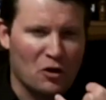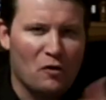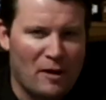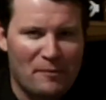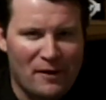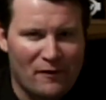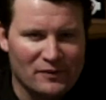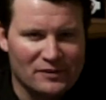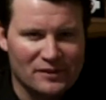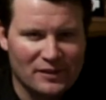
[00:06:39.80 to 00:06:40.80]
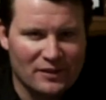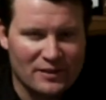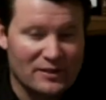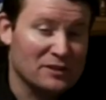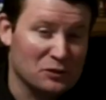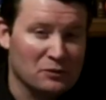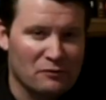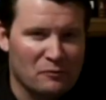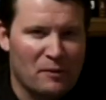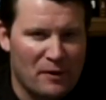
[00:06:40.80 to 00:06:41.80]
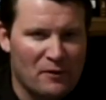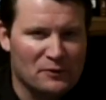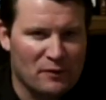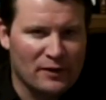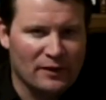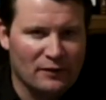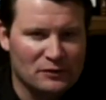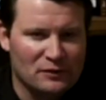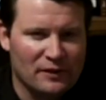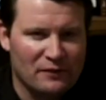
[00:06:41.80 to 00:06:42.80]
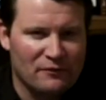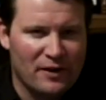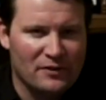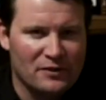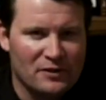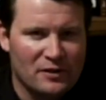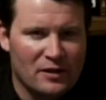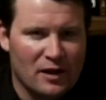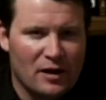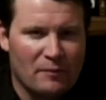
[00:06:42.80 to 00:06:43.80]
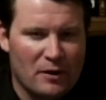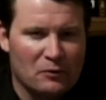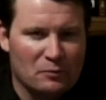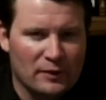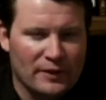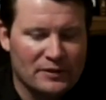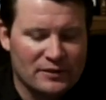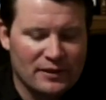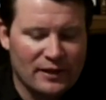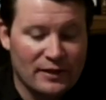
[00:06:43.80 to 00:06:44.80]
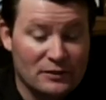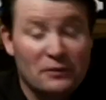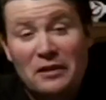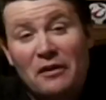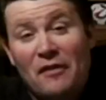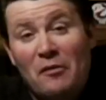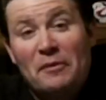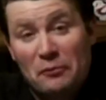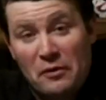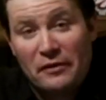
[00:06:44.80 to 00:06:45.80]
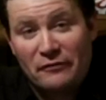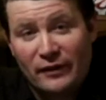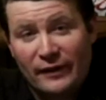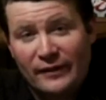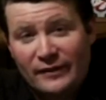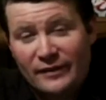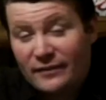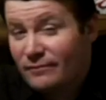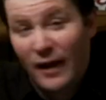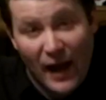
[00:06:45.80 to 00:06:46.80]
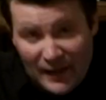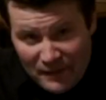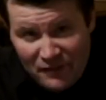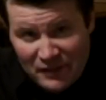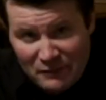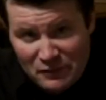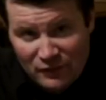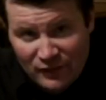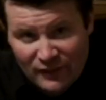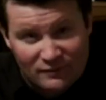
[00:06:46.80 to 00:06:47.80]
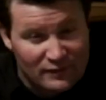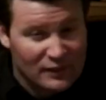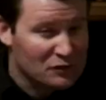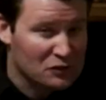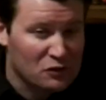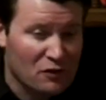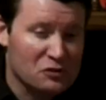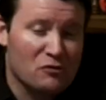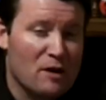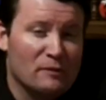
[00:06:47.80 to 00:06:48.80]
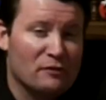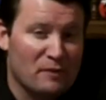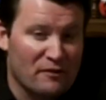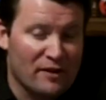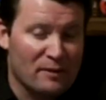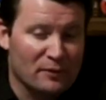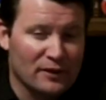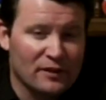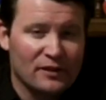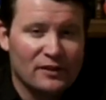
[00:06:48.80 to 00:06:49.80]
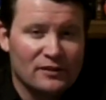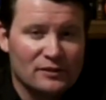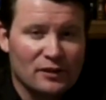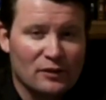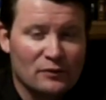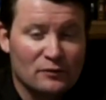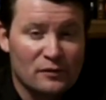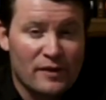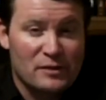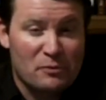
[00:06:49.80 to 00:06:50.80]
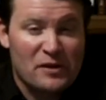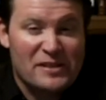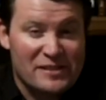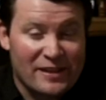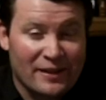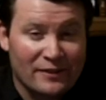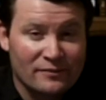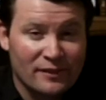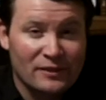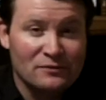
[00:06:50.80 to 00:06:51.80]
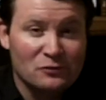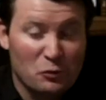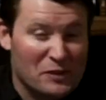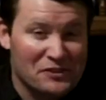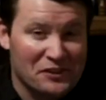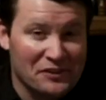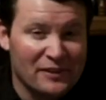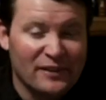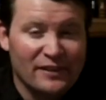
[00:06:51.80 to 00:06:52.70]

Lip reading: my parents, because I do live with my parents right now until I can find my own place. So he thought that would be really funny. I didn't think it was funny. He just caused drama for my family. So that's pretty sick and twisted